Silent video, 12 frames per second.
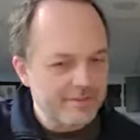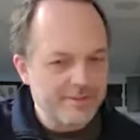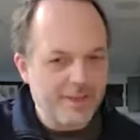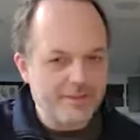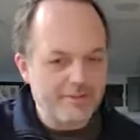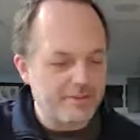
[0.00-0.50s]

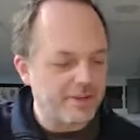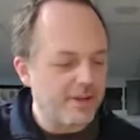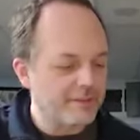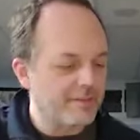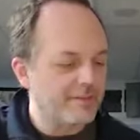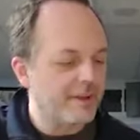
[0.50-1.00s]
gave to you
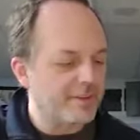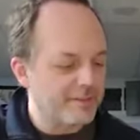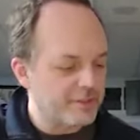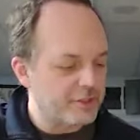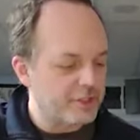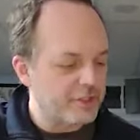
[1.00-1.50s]
guys, I've got
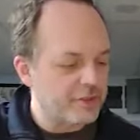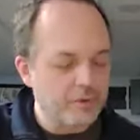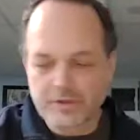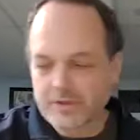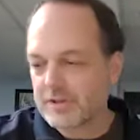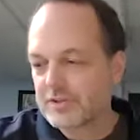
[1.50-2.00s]
the G
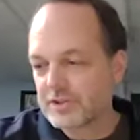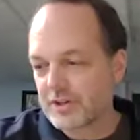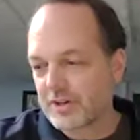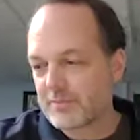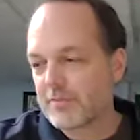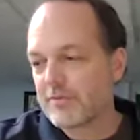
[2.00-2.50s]
chord
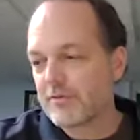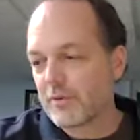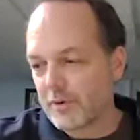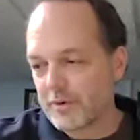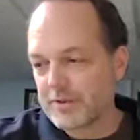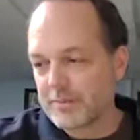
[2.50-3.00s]
starting
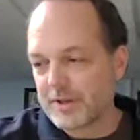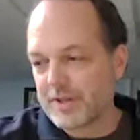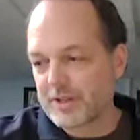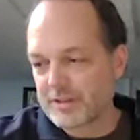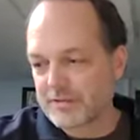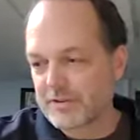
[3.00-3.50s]
before the
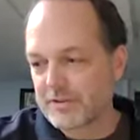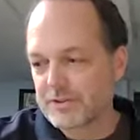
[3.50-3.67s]
beginning of the verse.